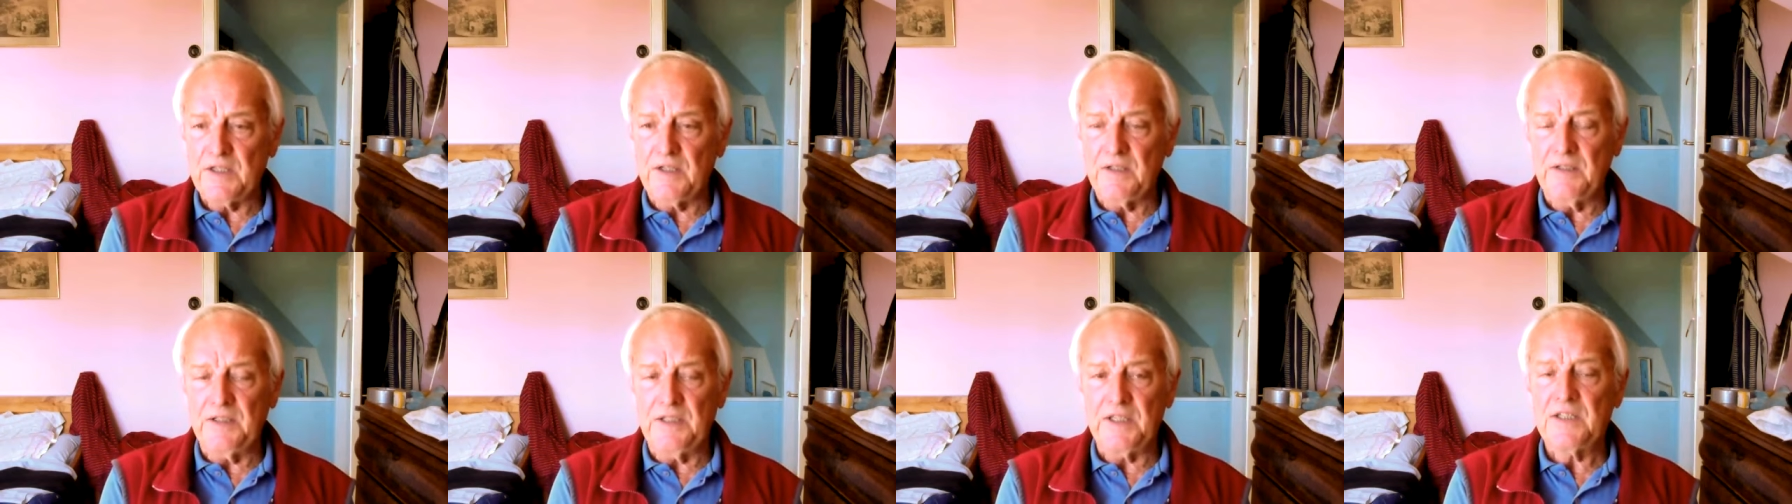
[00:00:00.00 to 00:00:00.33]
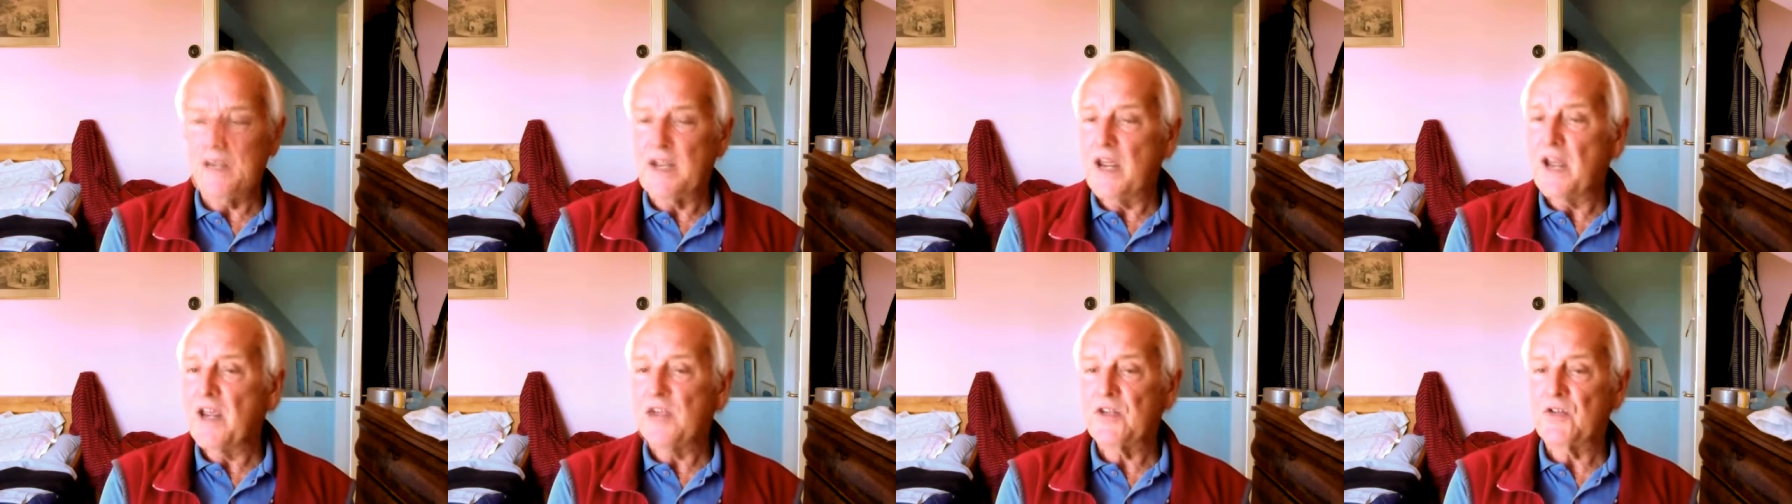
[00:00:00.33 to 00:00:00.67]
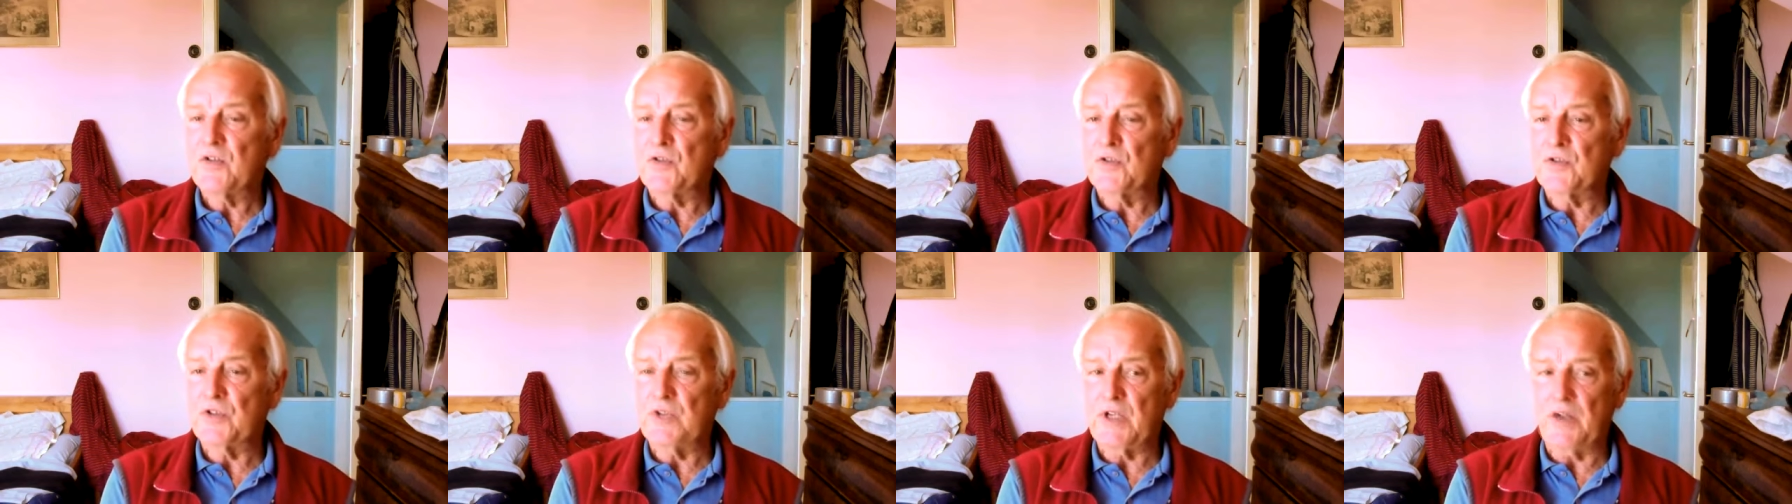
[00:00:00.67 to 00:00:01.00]

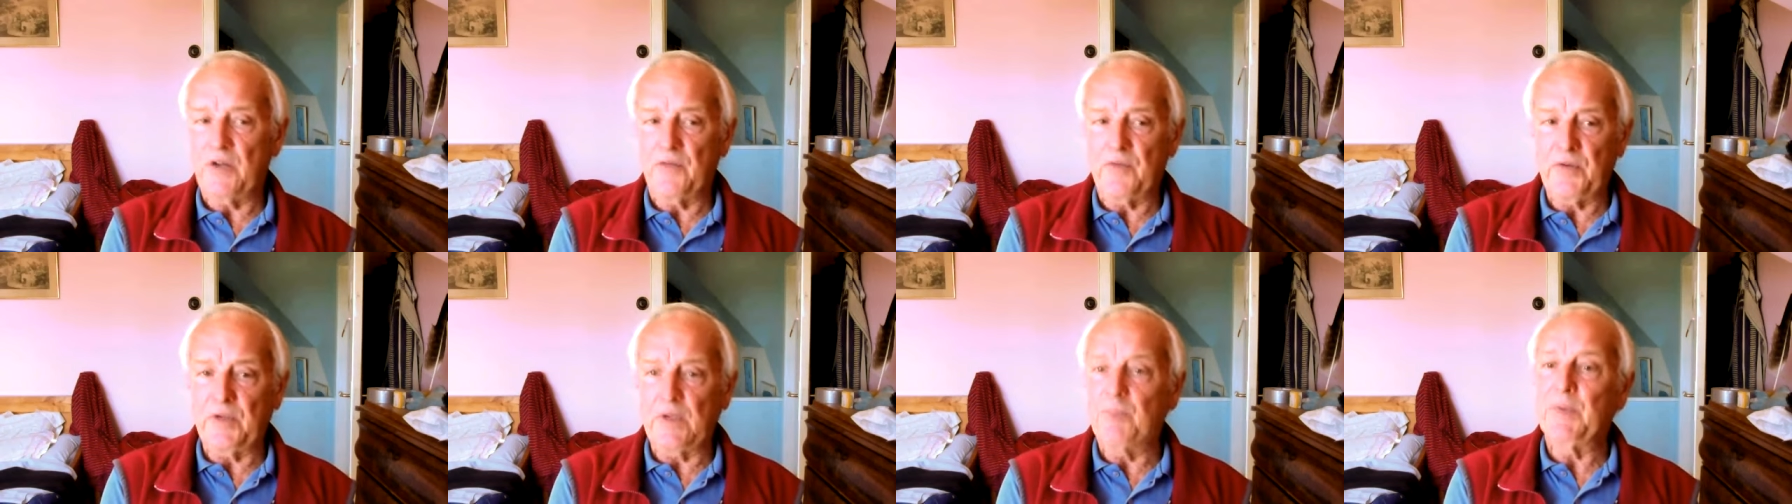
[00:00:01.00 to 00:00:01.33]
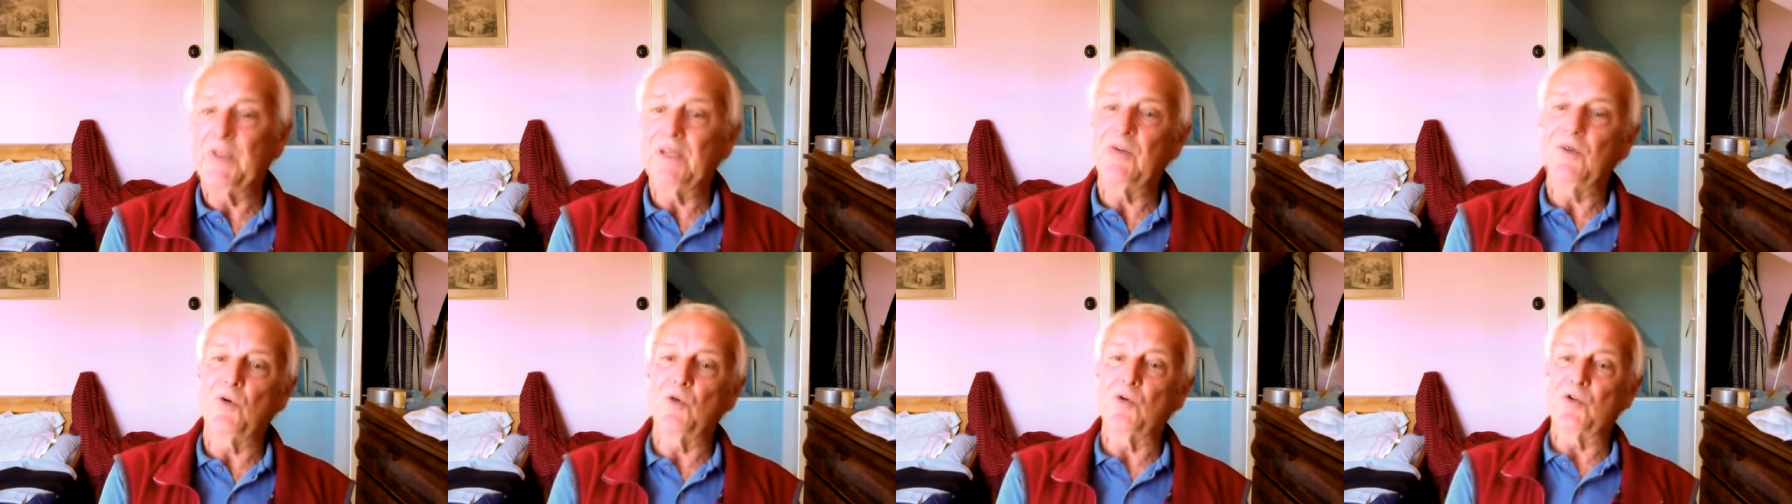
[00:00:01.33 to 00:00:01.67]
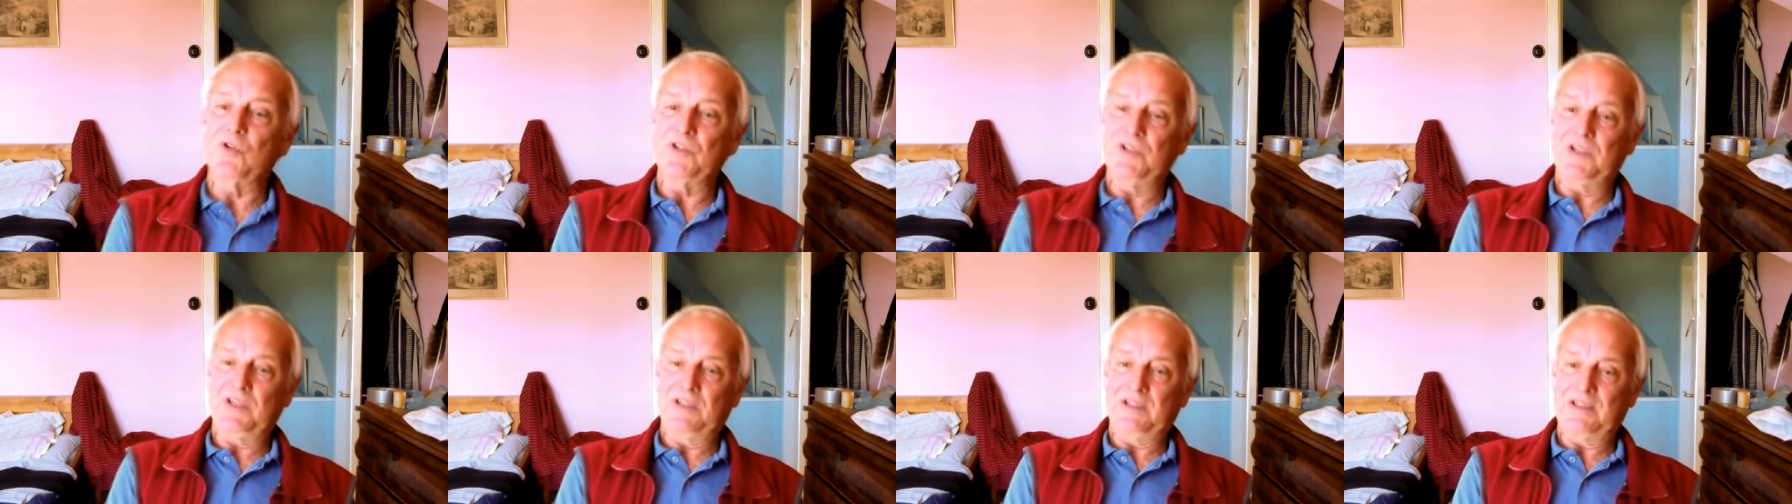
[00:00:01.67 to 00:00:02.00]
disastrous effect
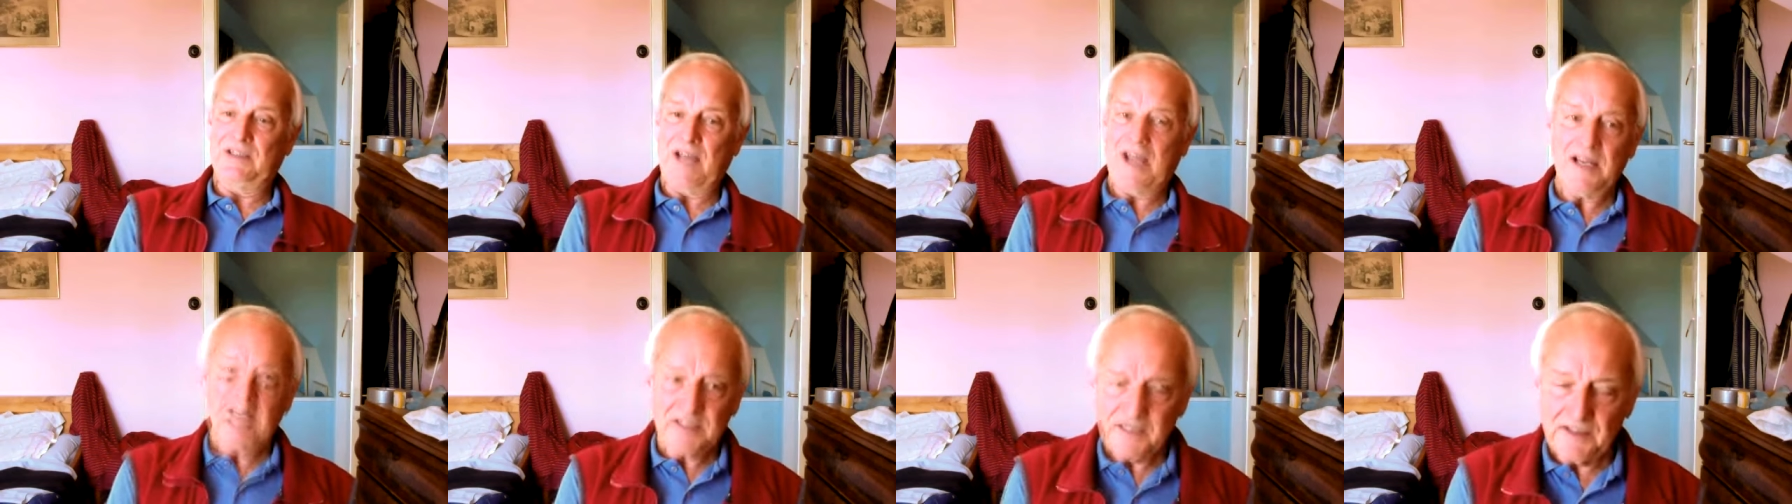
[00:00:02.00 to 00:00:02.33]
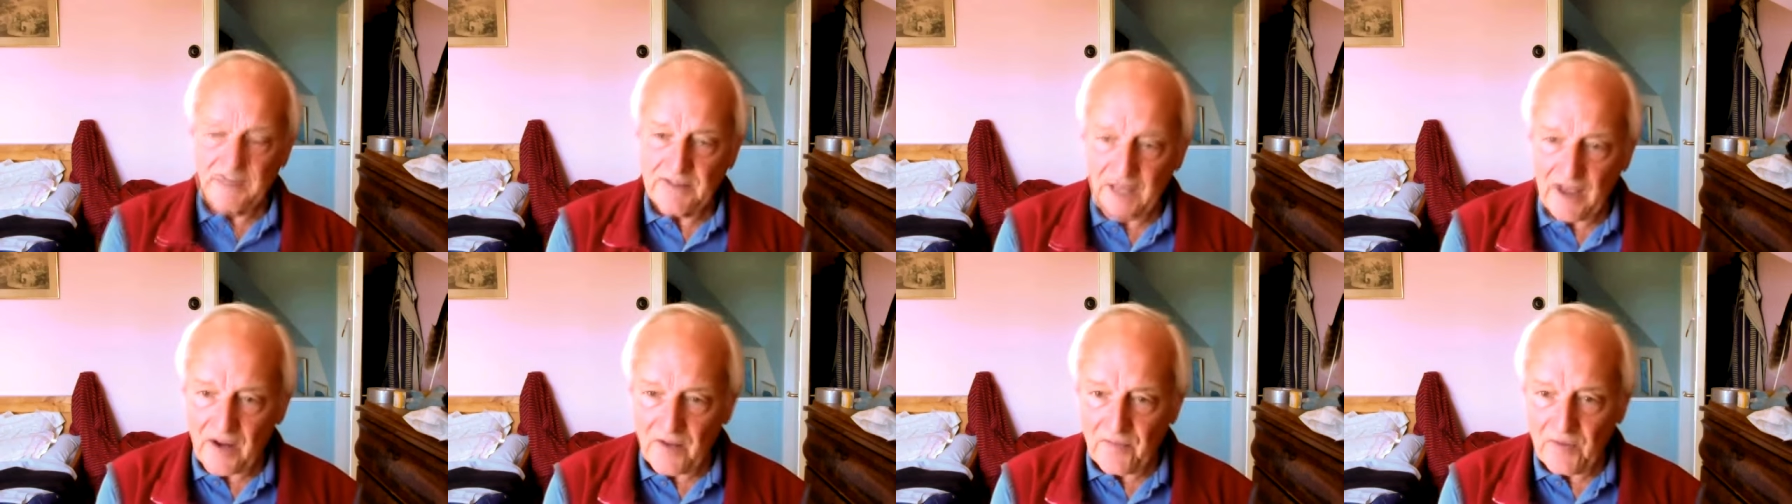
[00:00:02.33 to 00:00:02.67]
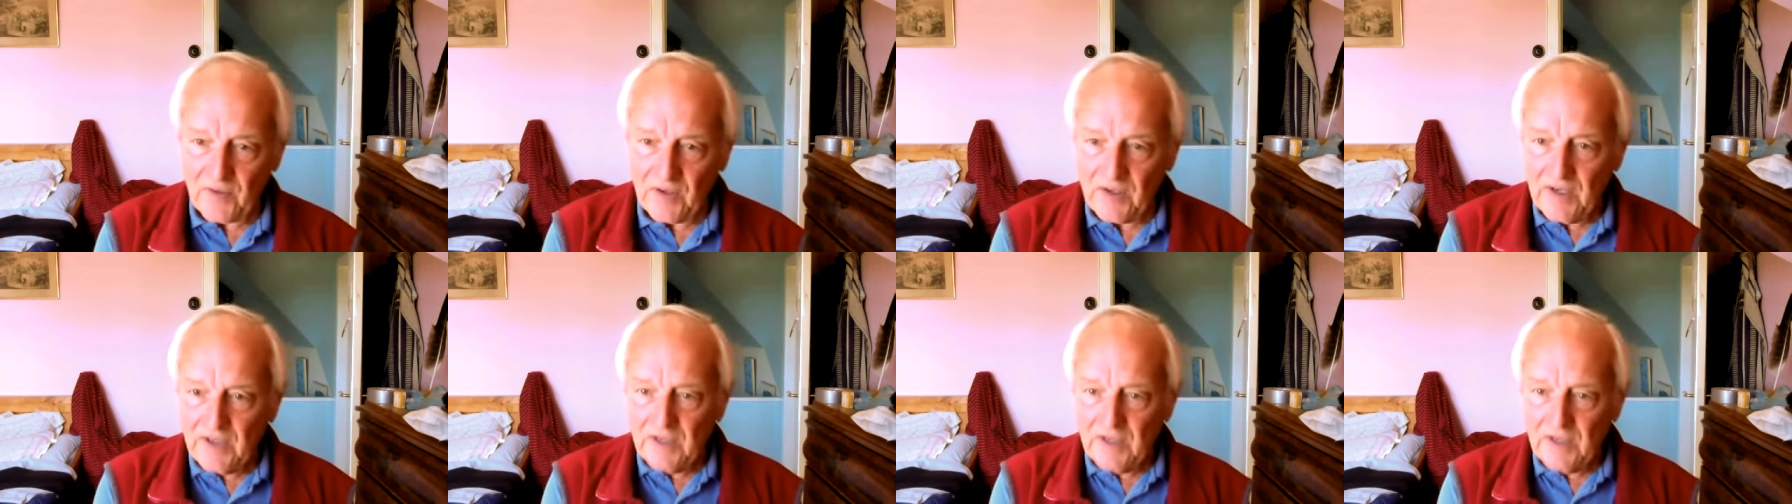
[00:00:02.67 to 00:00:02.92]
because it doesn't have.